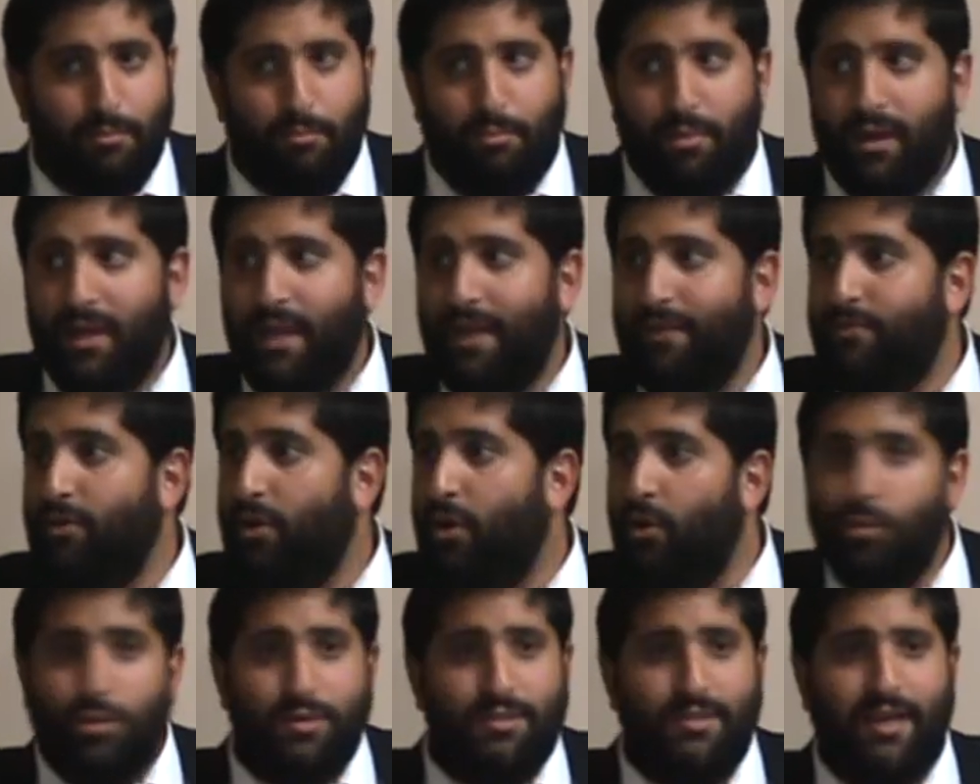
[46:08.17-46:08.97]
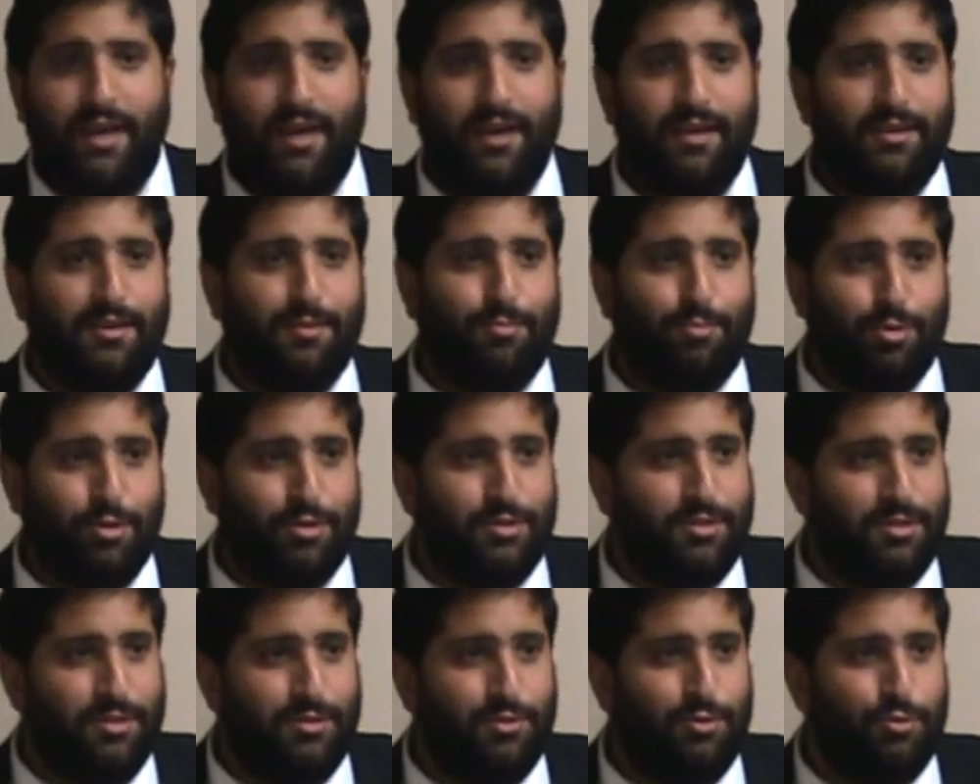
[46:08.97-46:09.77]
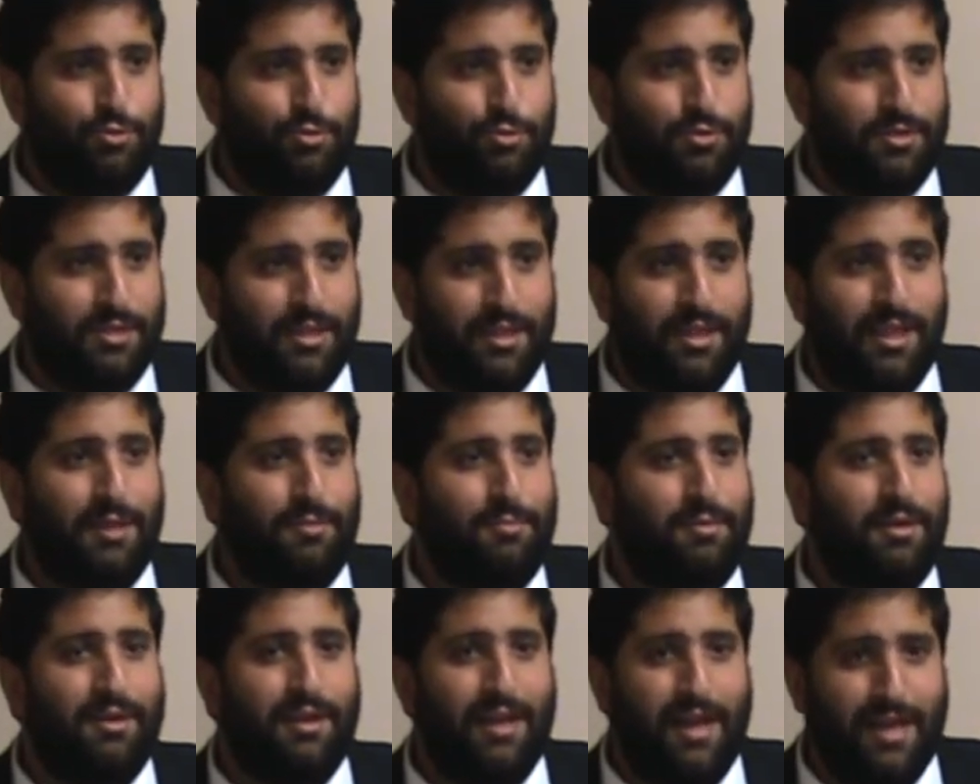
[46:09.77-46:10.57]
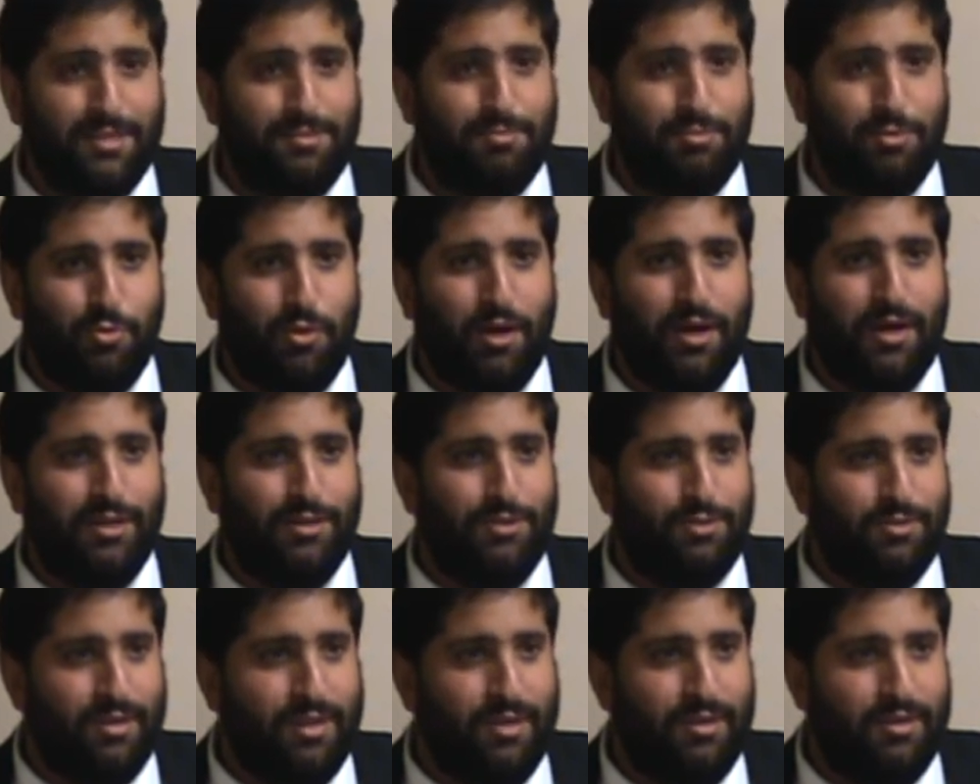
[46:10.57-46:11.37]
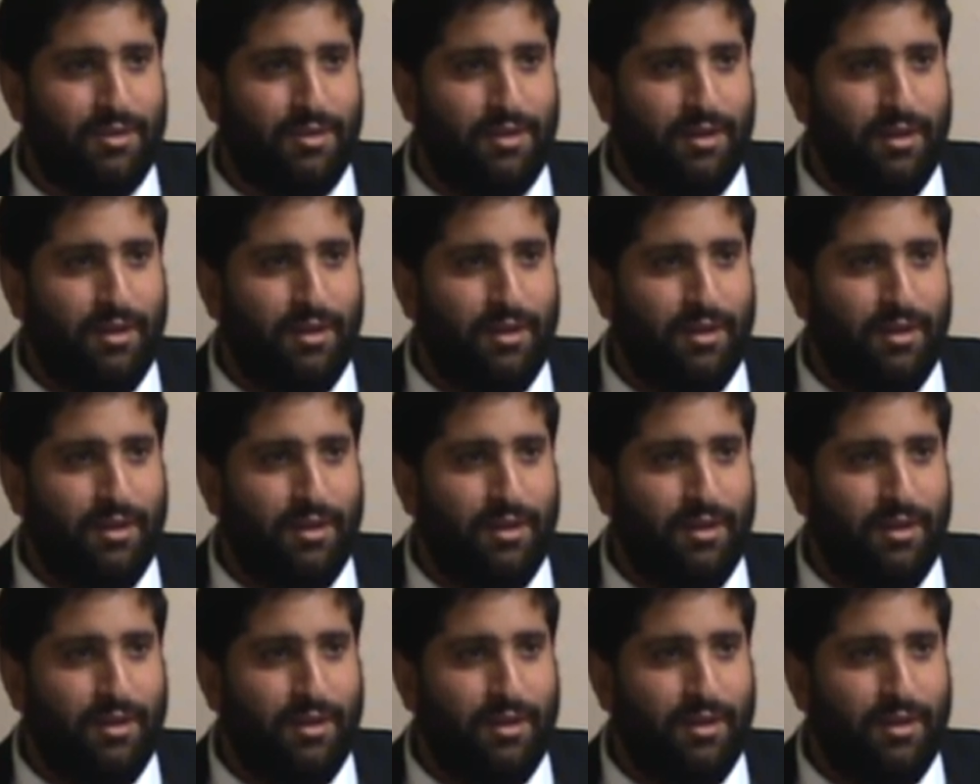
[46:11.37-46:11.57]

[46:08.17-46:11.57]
But I have always had a person who was a layman ask me why I do that.